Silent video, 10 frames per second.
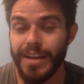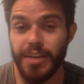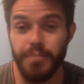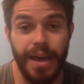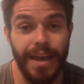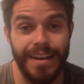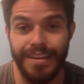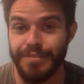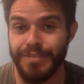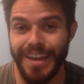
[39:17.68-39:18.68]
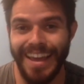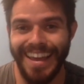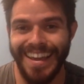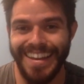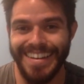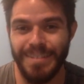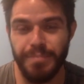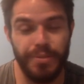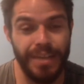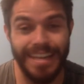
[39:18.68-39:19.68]
competitive and
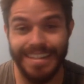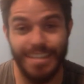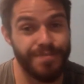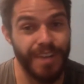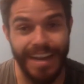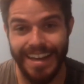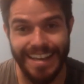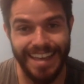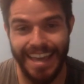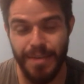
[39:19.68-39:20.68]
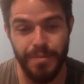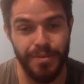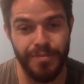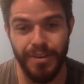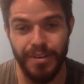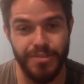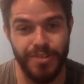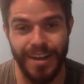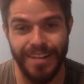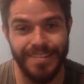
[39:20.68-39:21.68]
playing this finite game of, of
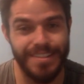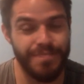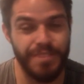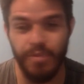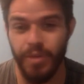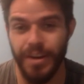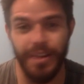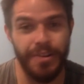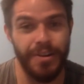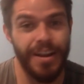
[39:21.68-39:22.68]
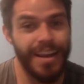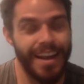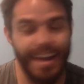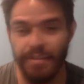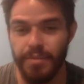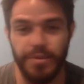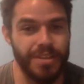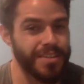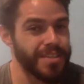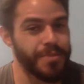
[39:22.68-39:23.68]
trying to defeat one another and have the most
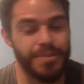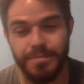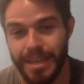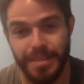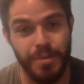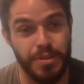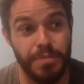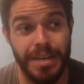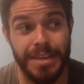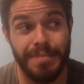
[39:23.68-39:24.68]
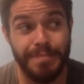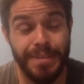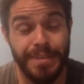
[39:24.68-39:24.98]
customers and make the most money,